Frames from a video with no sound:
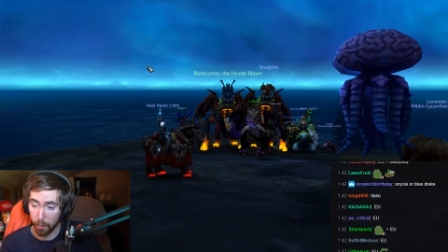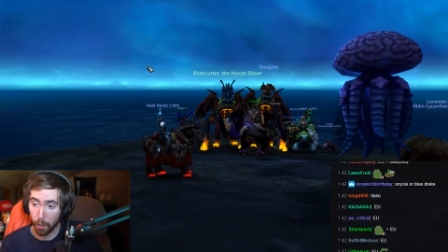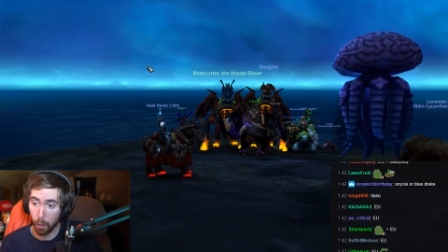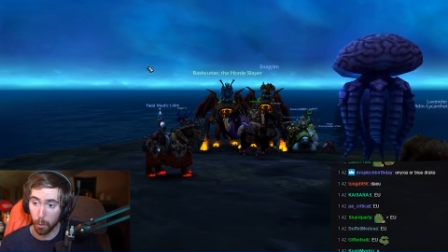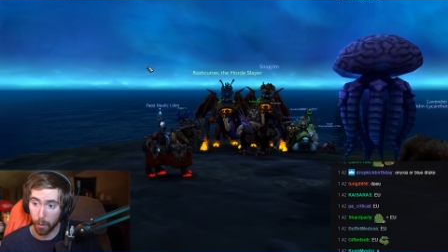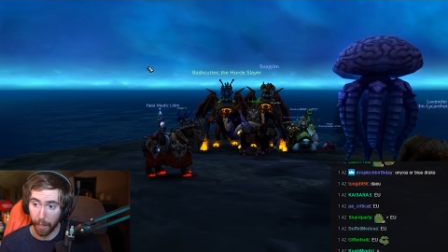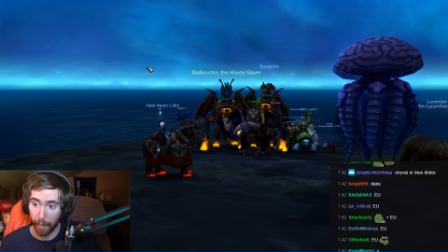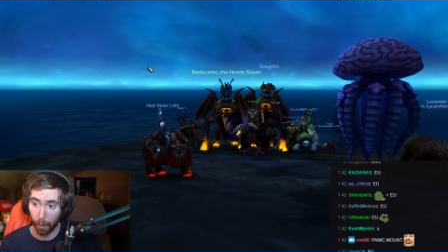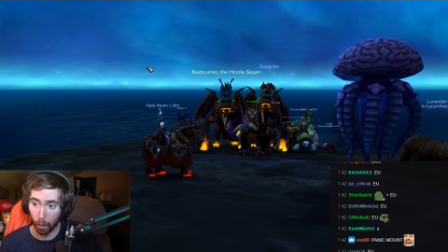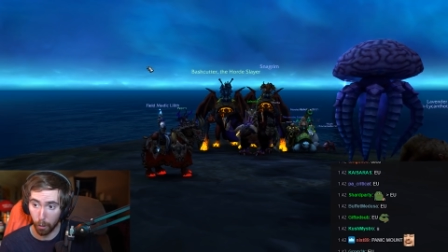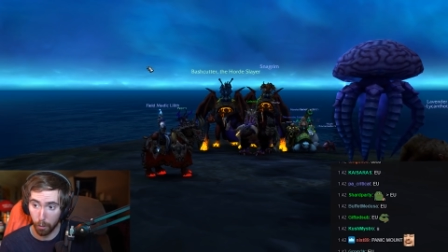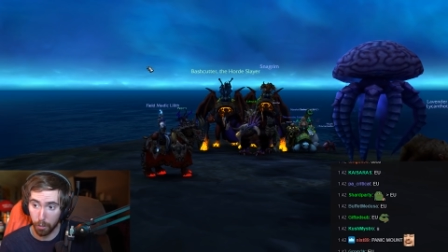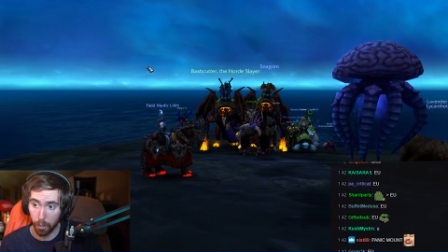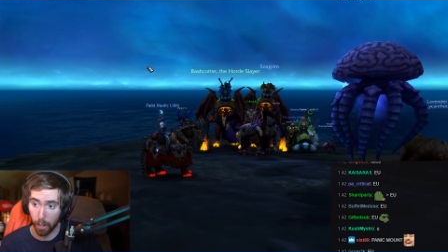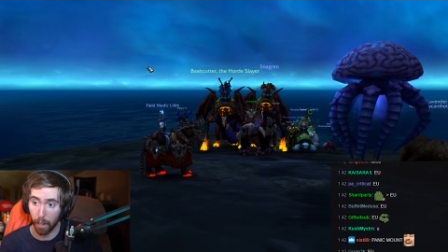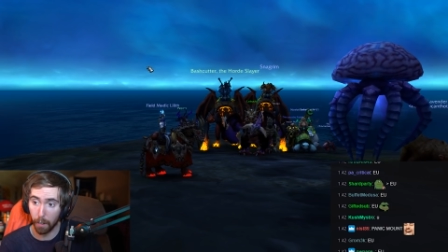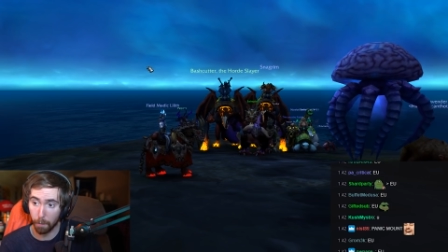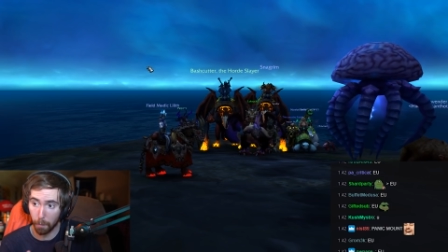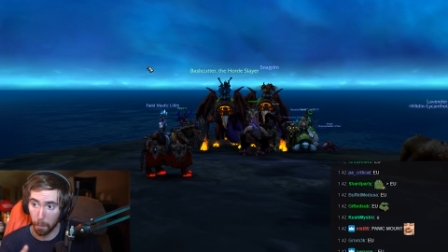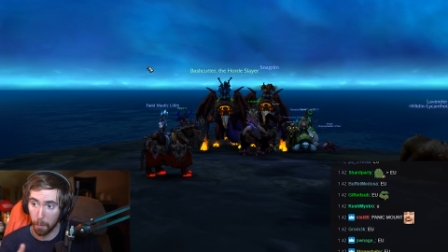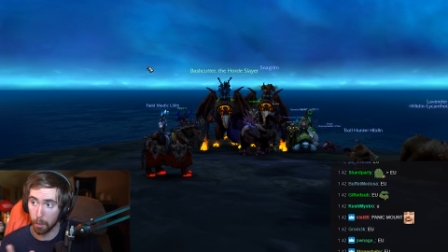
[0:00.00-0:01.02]
new
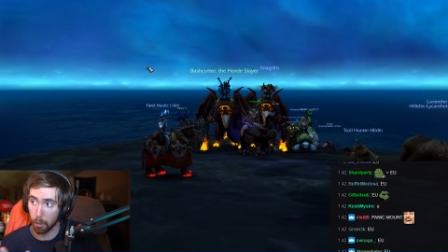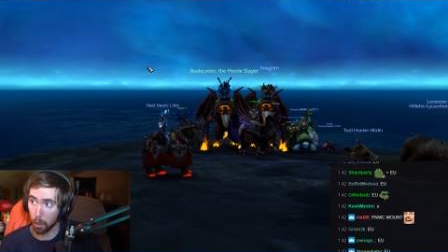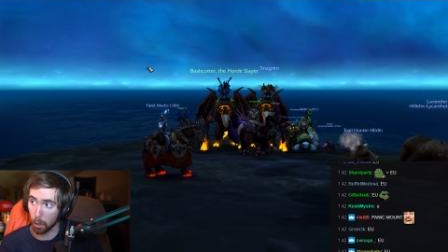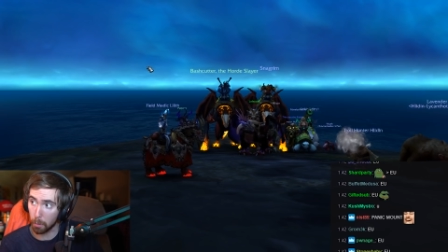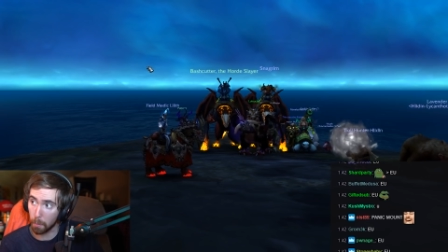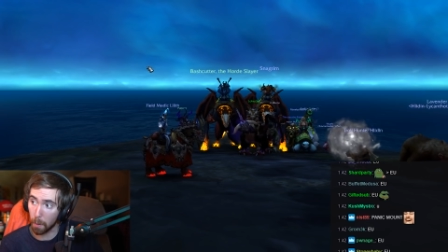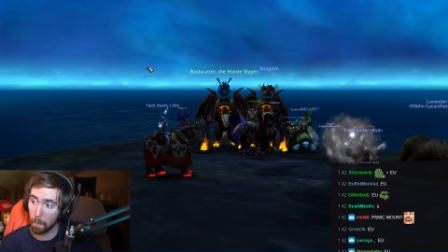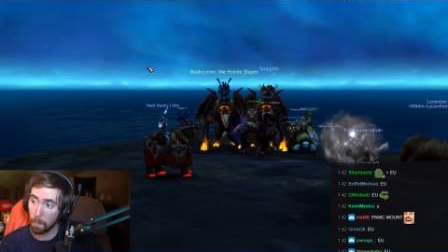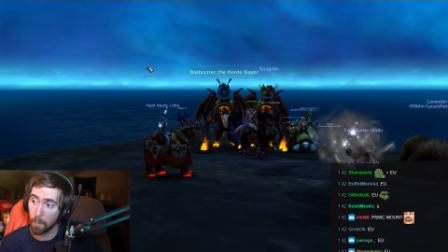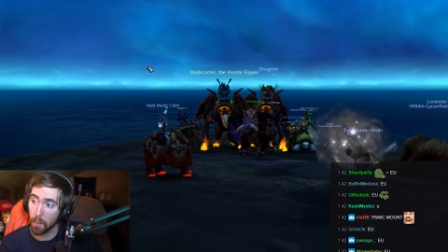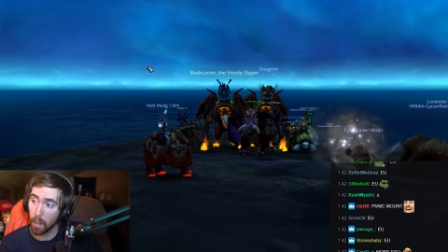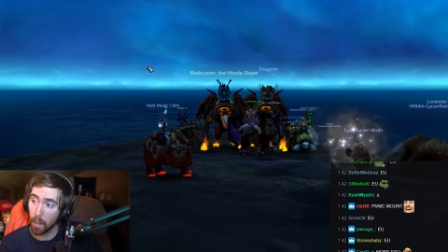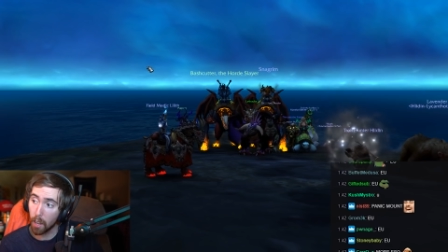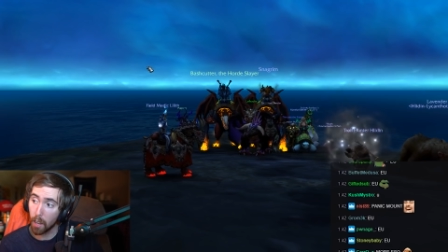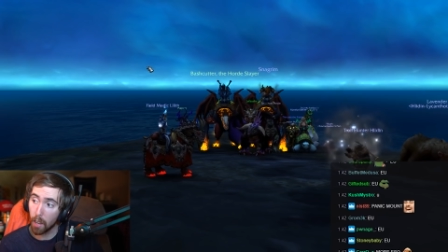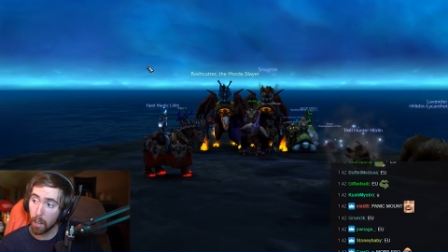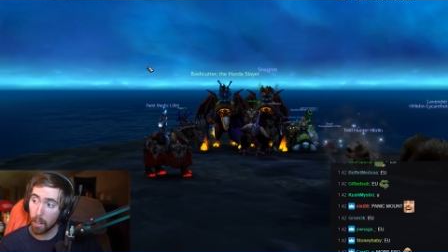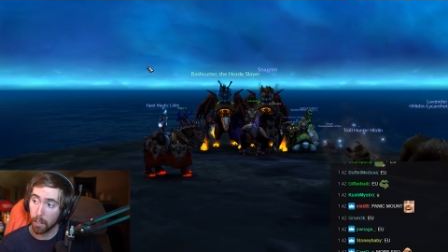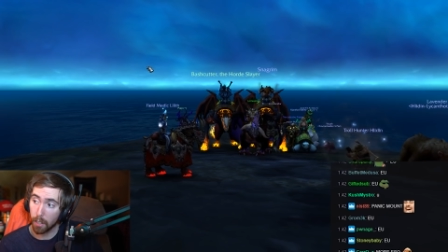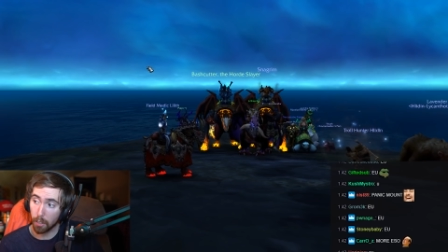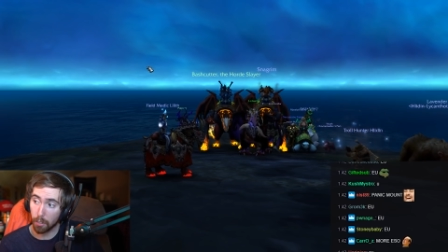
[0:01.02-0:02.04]
Karazhan from Attunement.
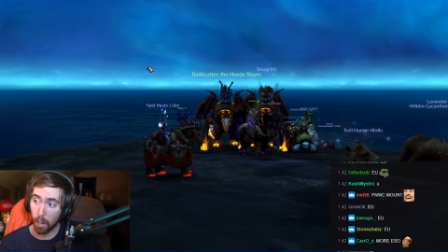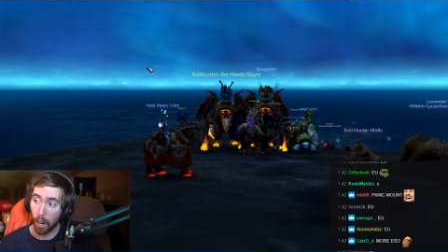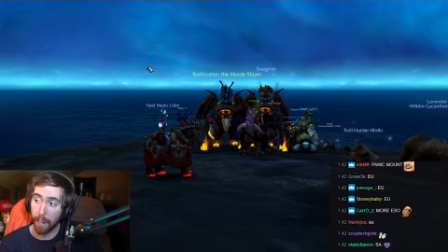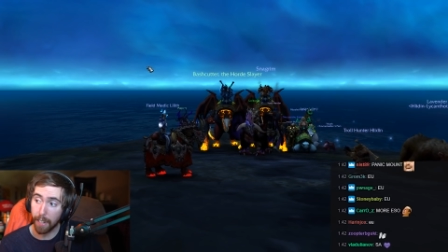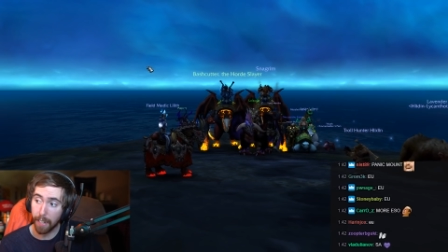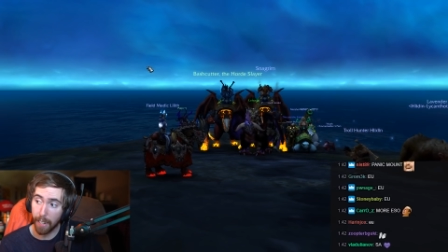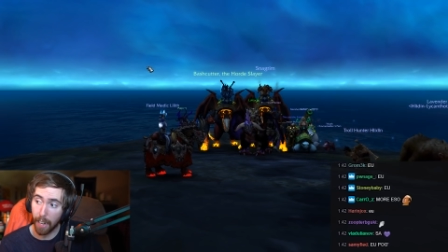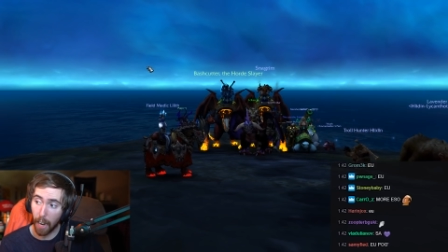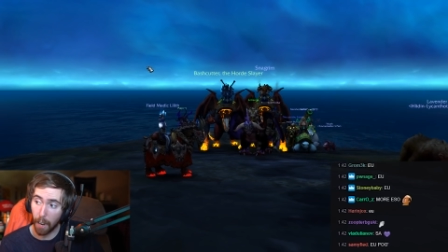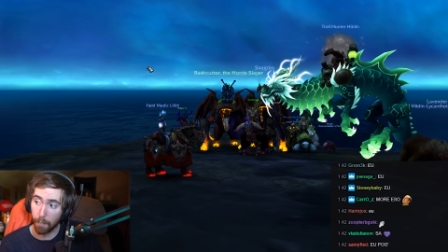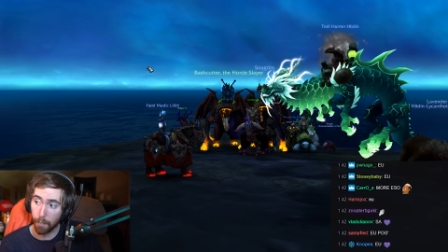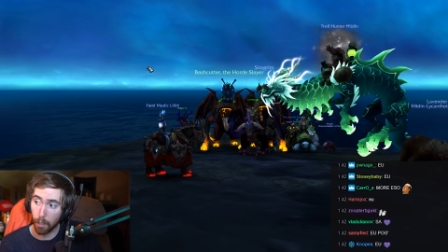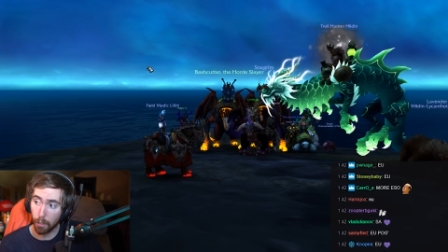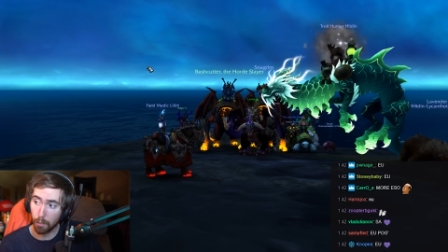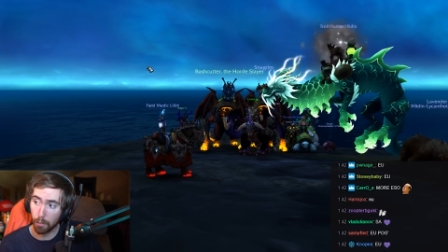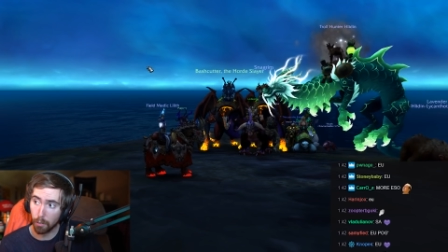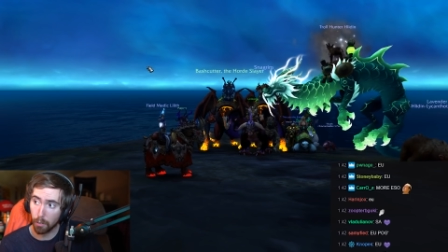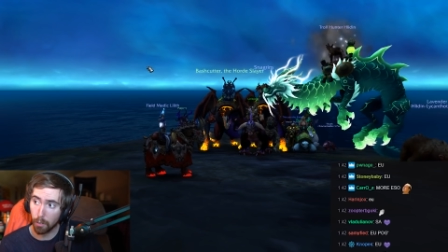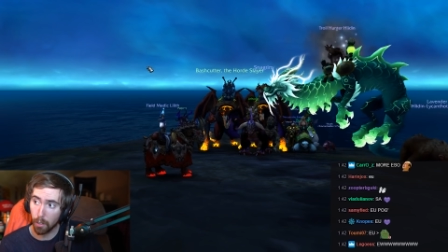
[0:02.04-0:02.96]
Does Hayden have this?